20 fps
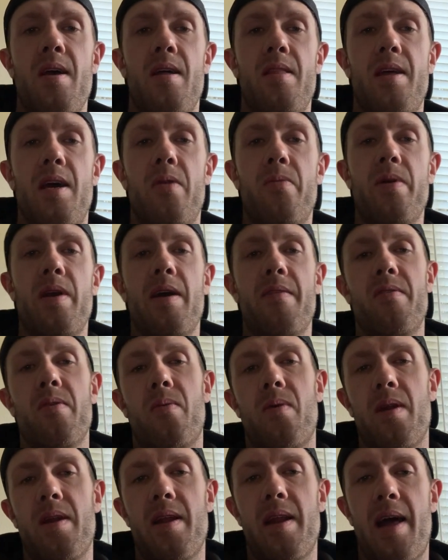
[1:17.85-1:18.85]
Then we have the
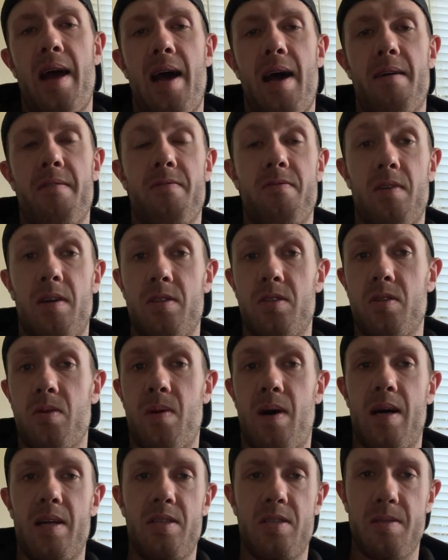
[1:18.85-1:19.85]
one and a half front
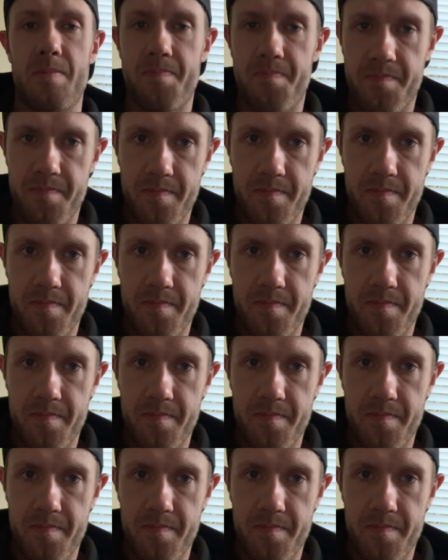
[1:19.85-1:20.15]
squats.